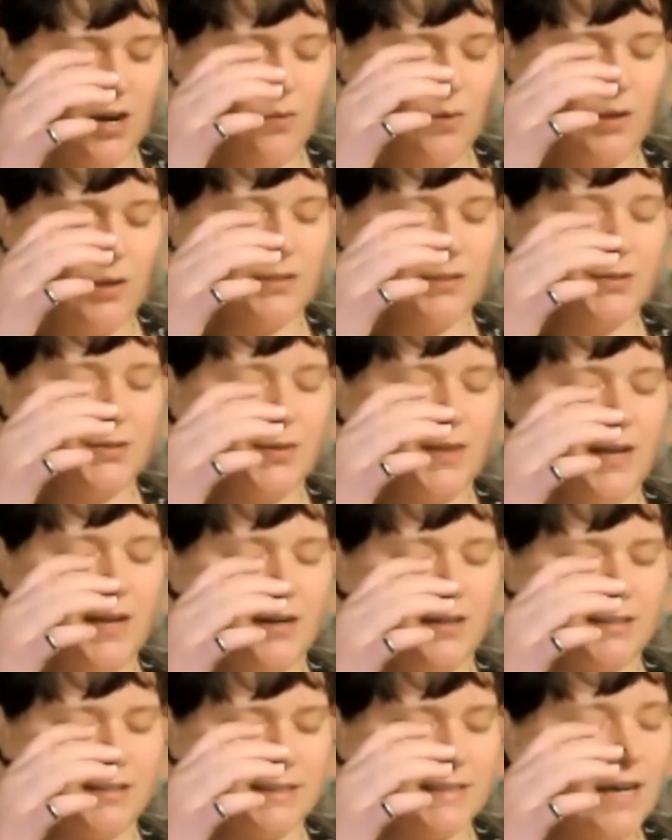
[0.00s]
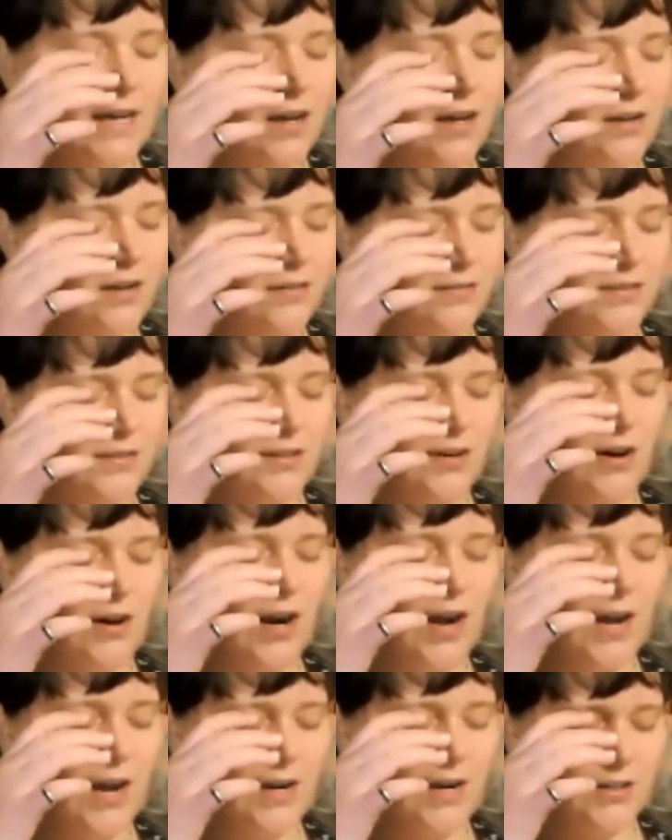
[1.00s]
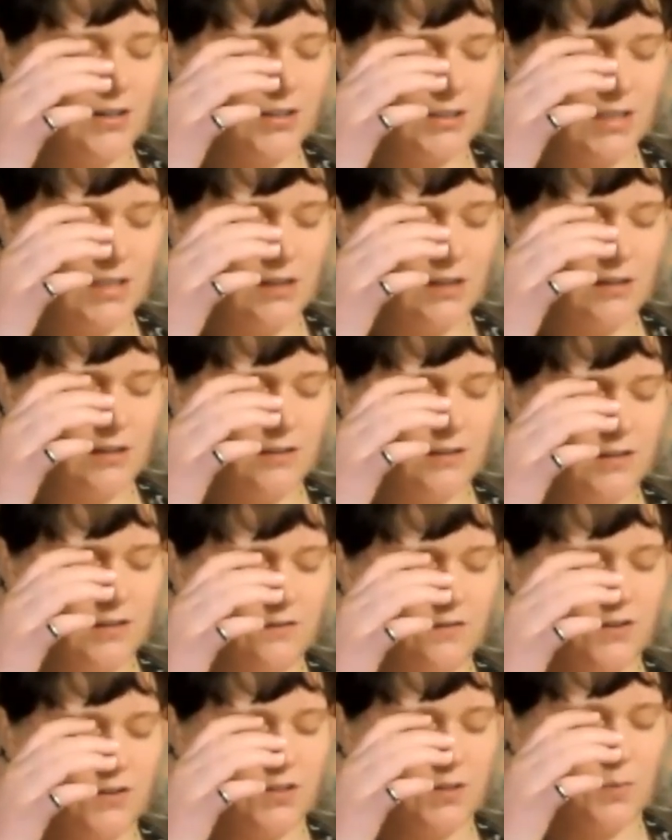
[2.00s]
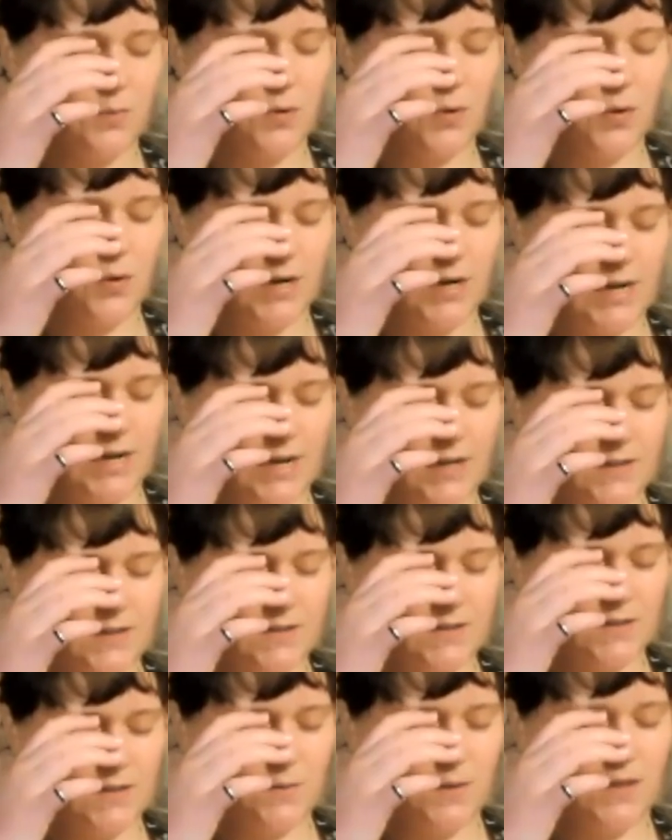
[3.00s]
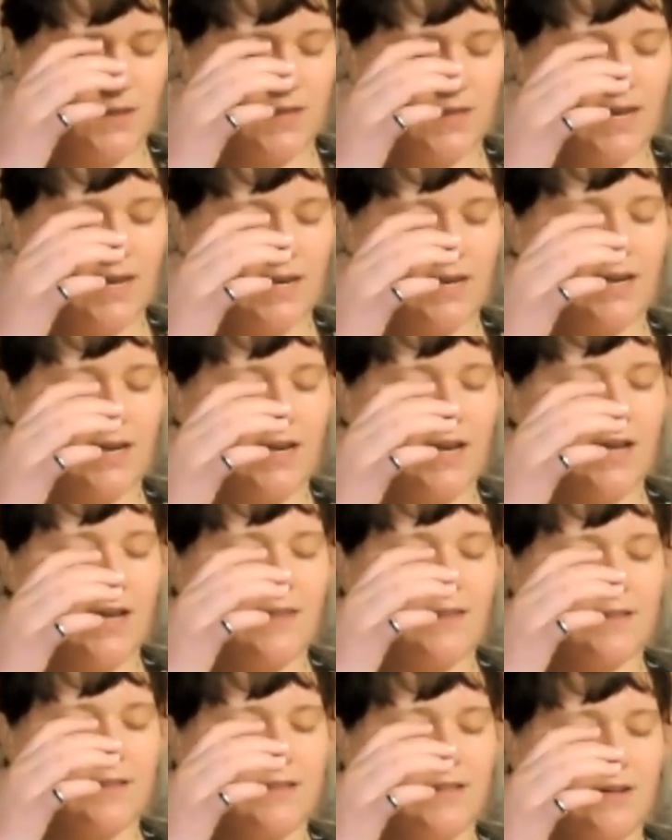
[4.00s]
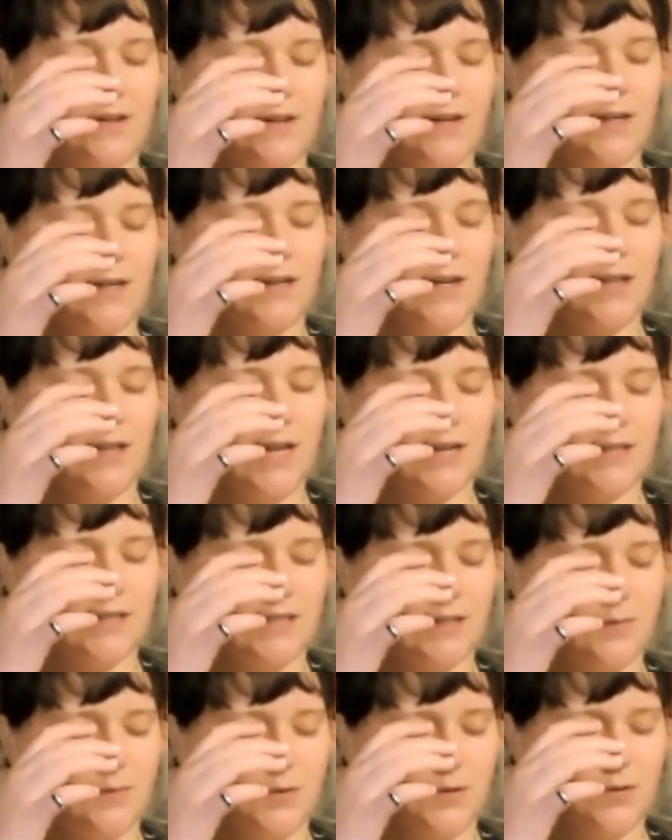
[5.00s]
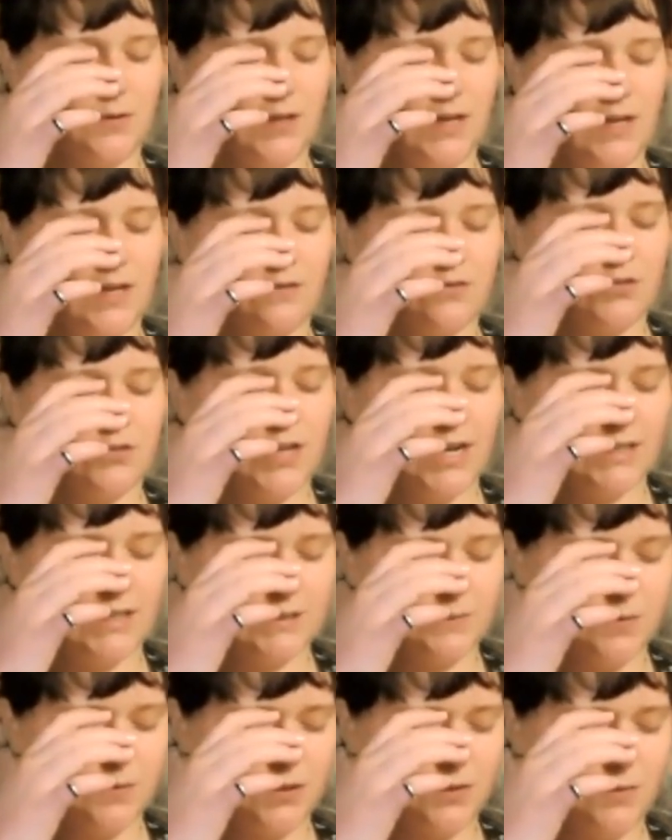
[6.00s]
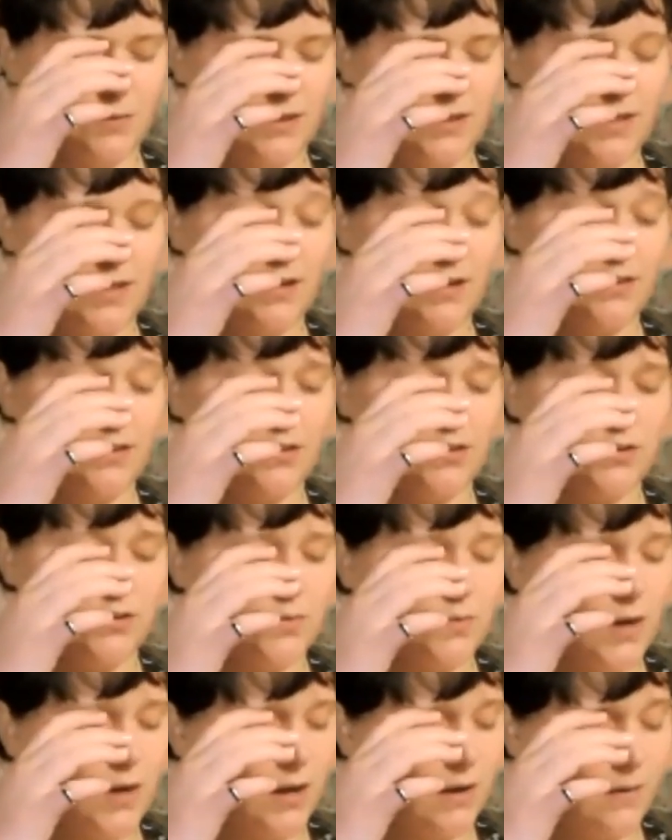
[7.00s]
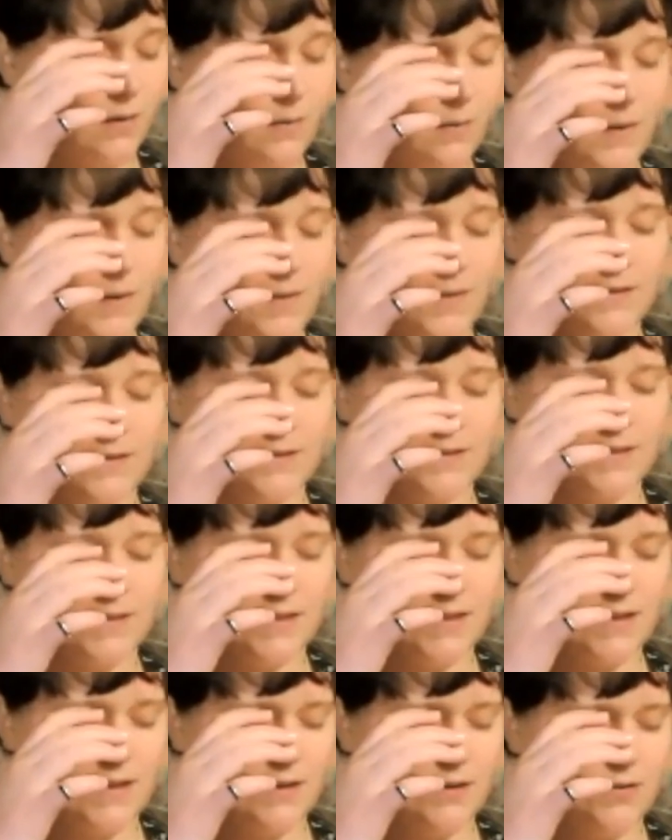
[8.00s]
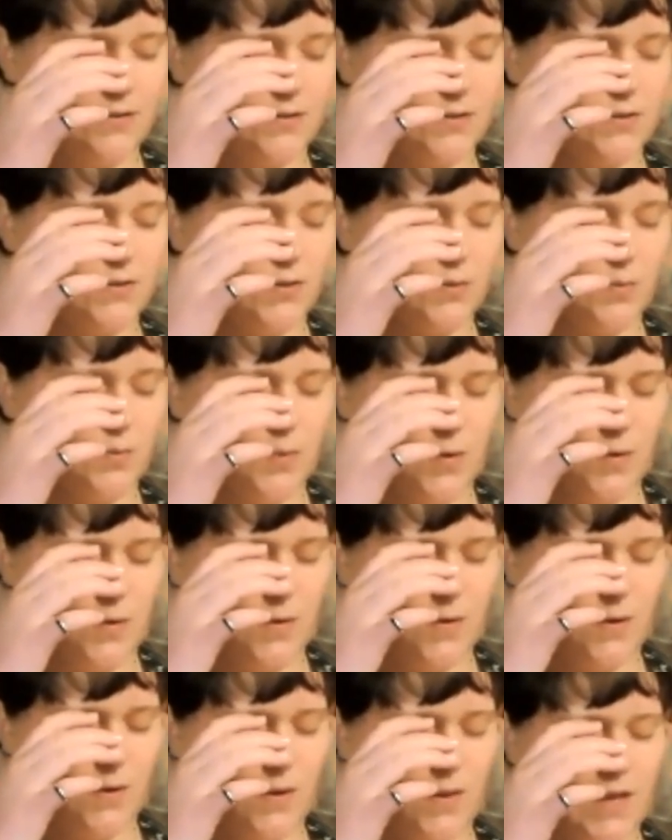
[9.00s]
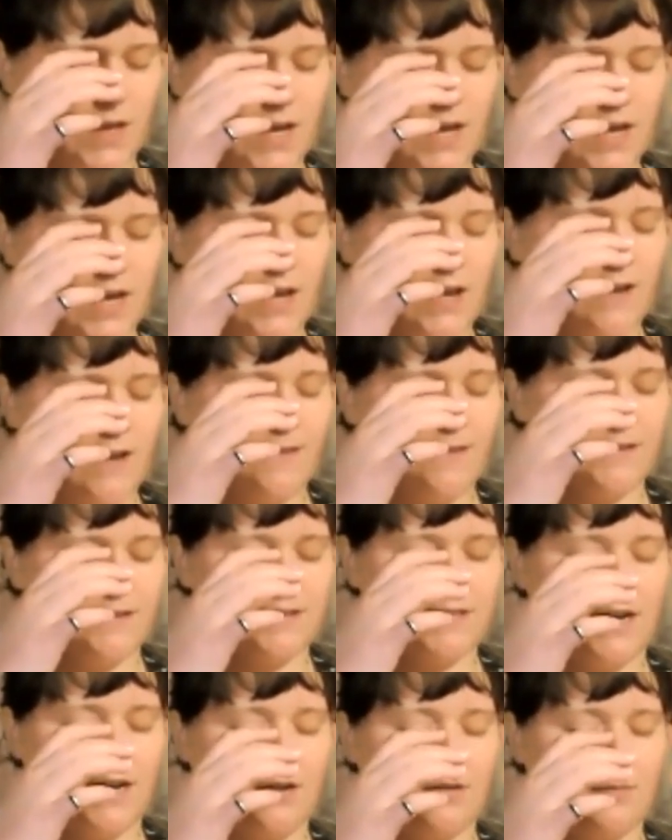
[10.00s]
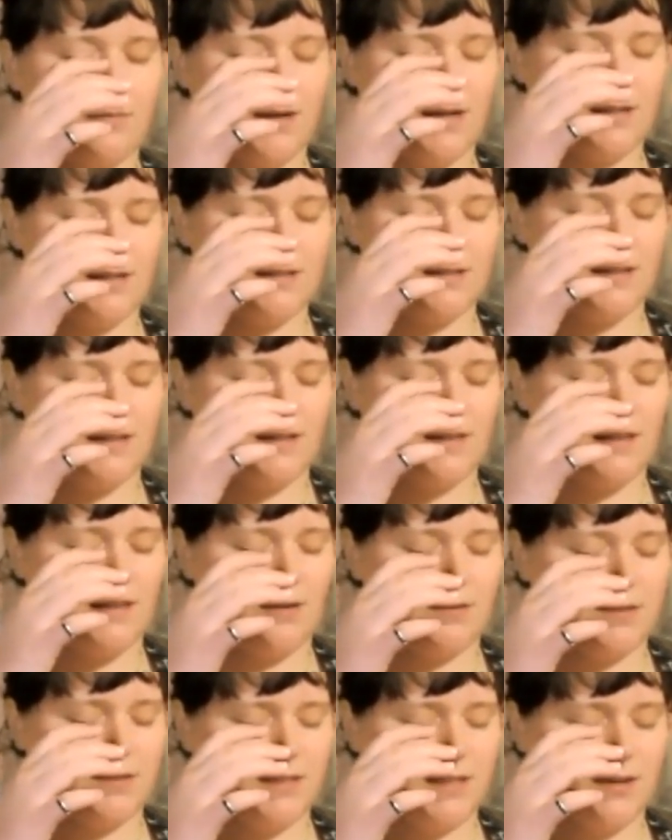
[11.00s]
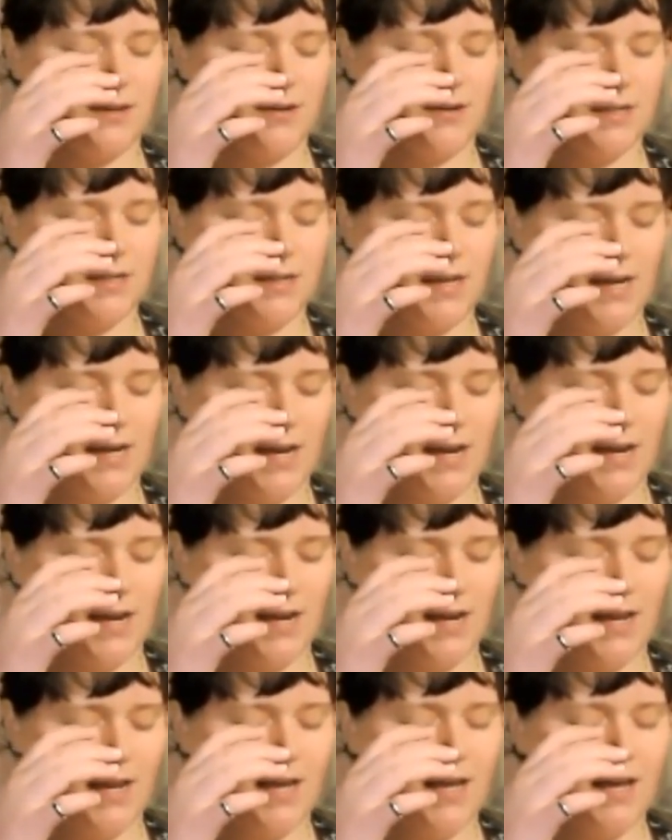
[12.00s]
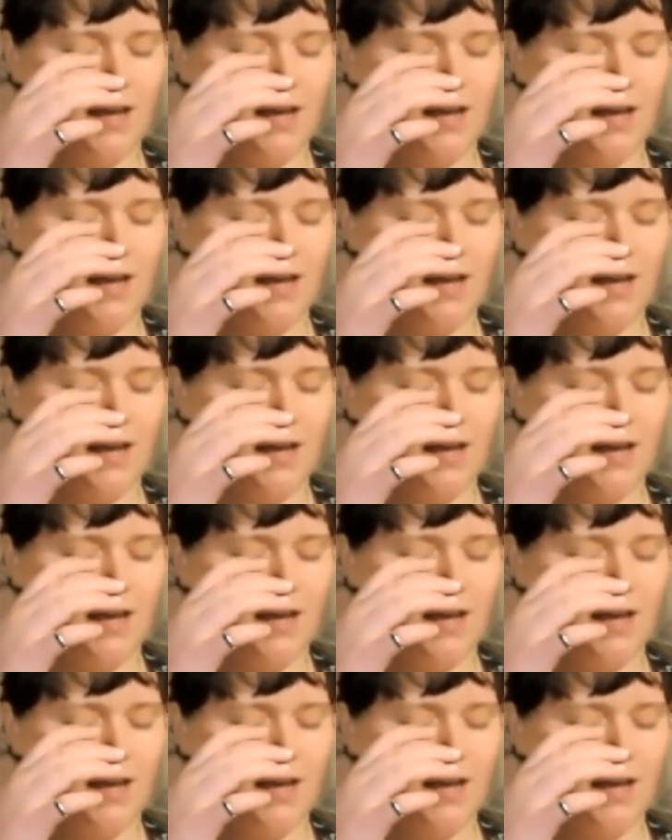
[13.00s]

We also thank ourselves and our higher selves for supporting us. We thank the Syrian galactic blue light of Jasper. We thank the drum and the singing crystal bowl and the sound medicine that was here today.